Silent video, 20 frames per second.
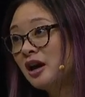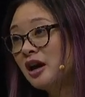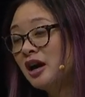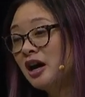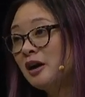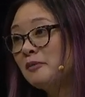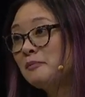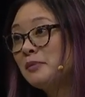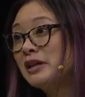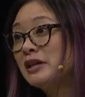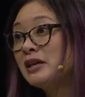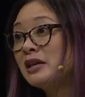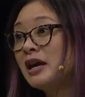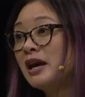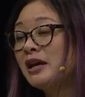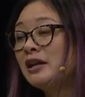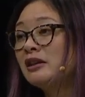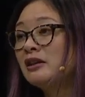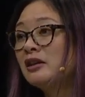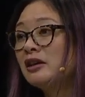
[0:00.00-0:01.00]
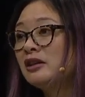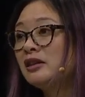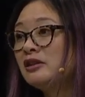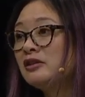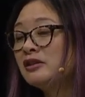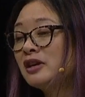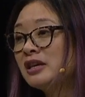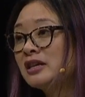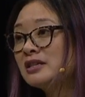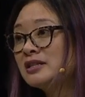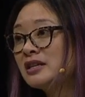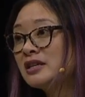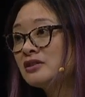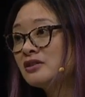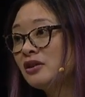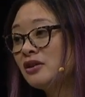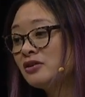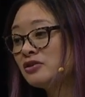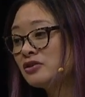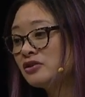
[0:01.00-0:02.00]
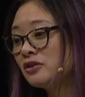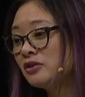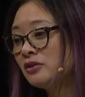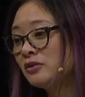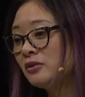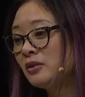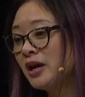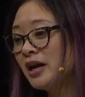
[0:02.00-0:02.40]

Um, but yet, the United States also